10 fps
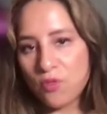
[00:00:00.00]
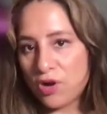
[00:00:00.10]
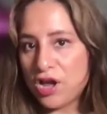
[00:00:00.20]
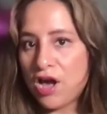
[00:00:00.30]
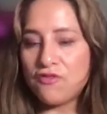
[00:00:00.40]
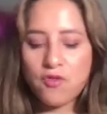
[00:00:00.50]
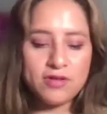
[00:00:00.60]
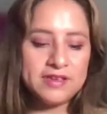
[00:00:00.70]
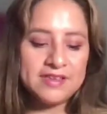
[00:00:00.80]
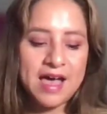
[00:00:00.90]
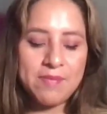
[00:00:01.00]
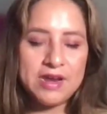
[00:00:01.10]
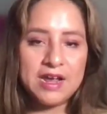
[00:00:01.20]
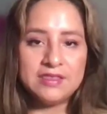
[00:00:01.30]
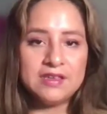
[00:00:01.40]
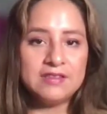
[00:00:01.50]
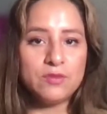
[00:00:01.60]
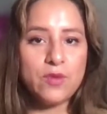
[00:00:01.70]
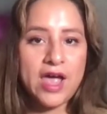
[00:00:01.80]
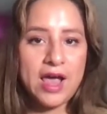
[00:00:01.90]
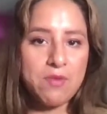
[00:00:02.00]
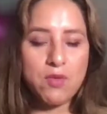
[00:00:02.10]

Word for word: We're not for this happening in this way.